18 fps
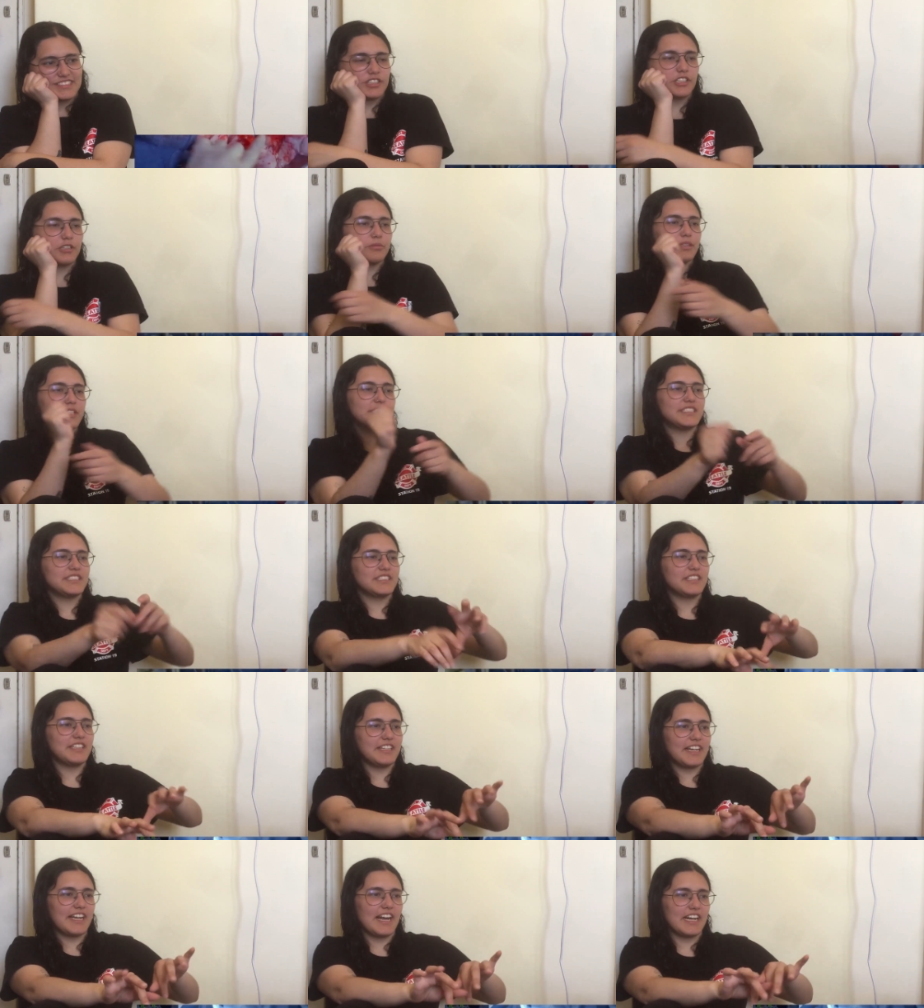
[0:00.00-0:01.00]
The way
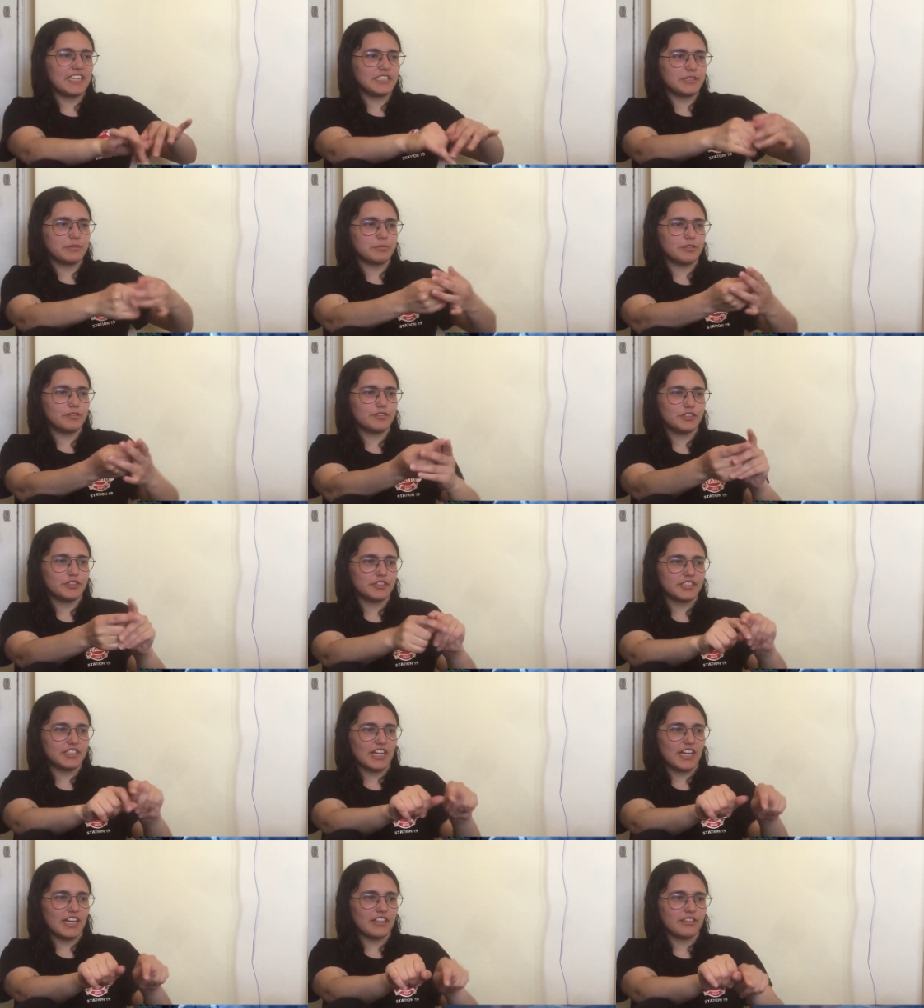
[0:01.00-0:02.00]
their hands move to
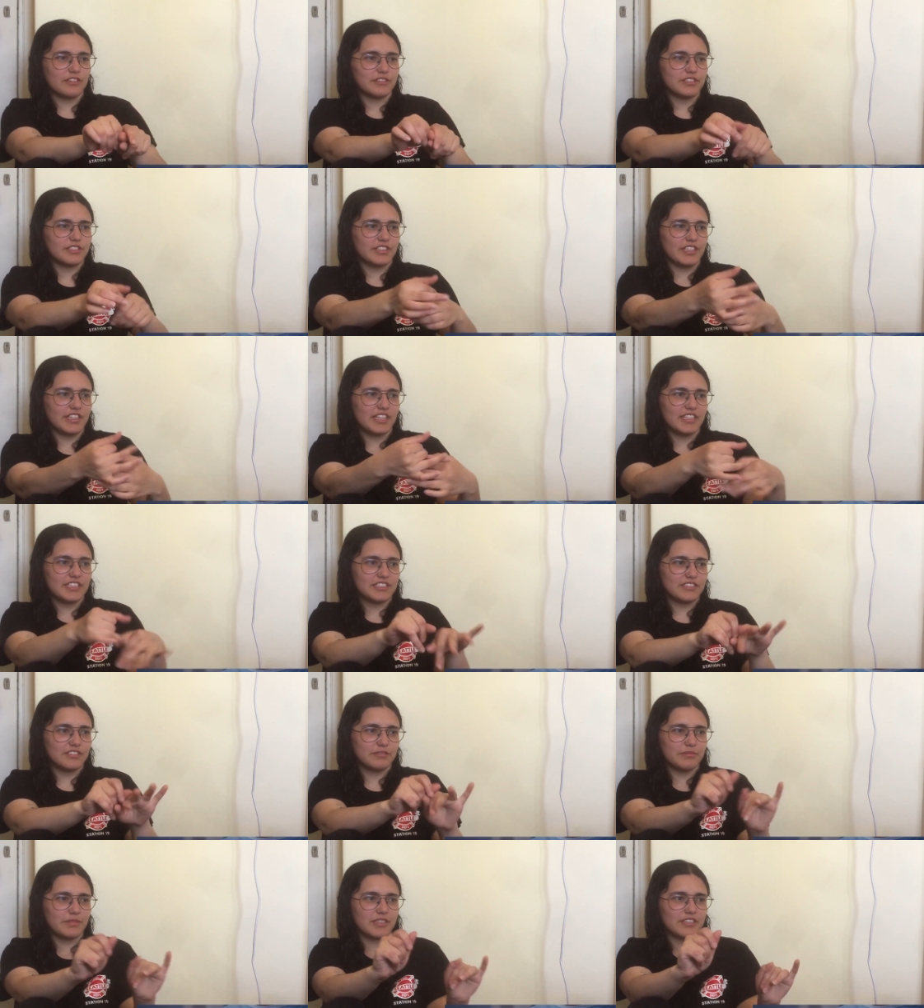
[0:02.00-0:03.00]
tie those things,
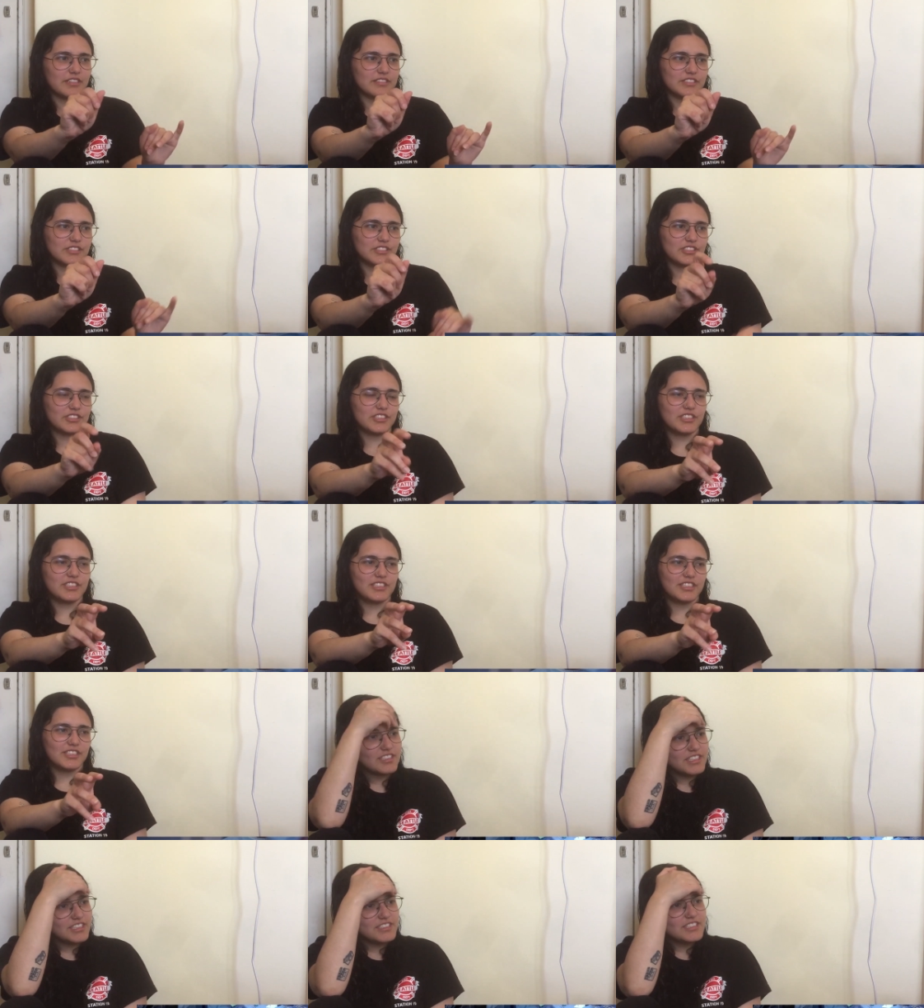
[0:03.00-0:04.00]
oh my gosh.
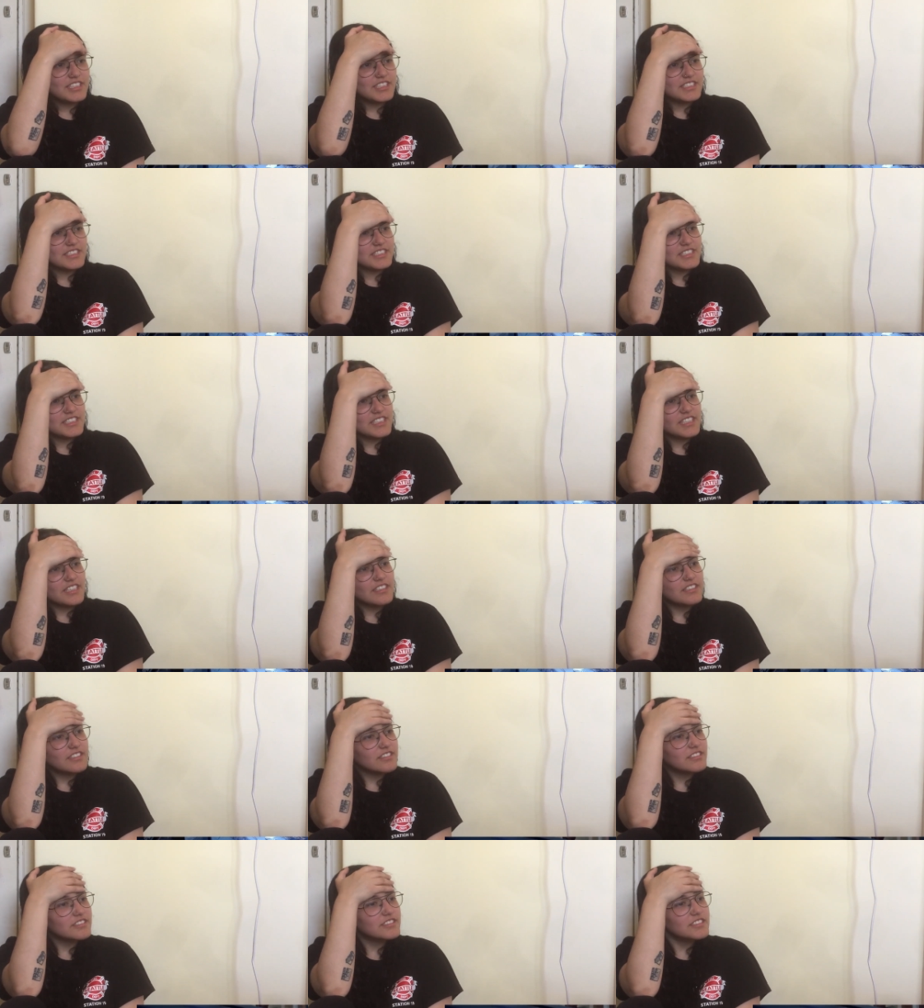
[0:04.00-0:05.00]
It takes
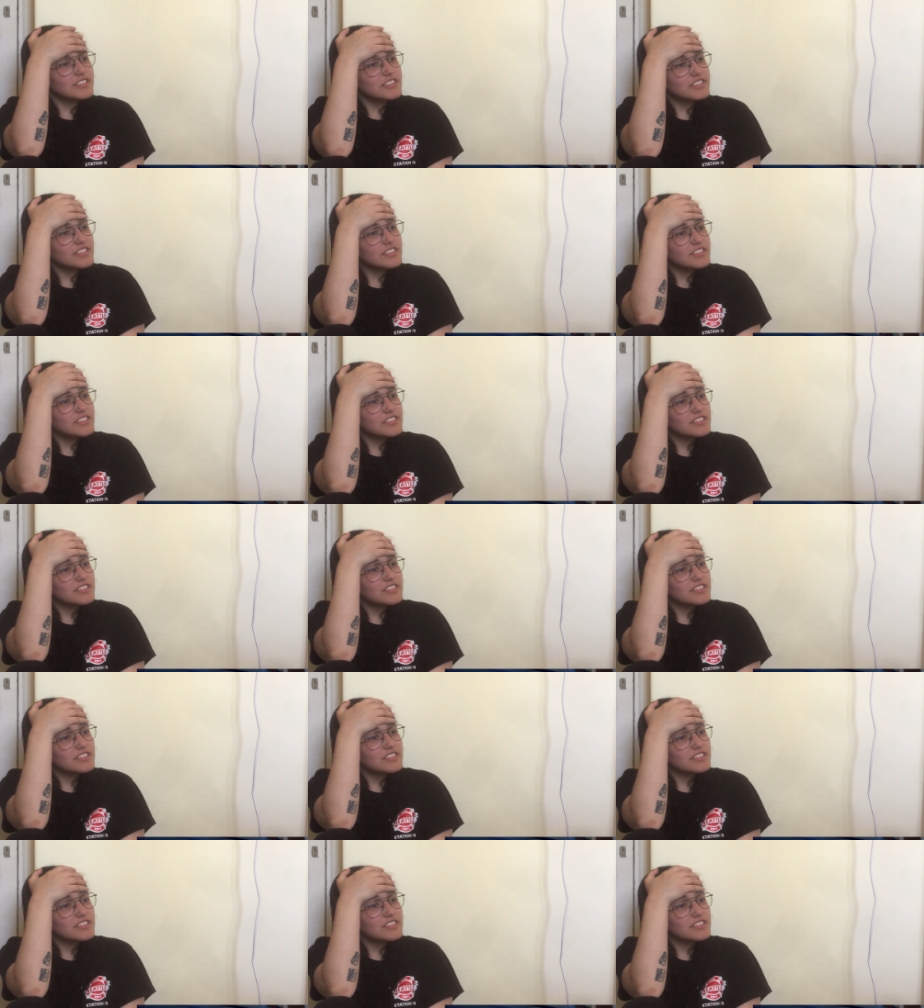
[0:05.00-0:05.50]
skills.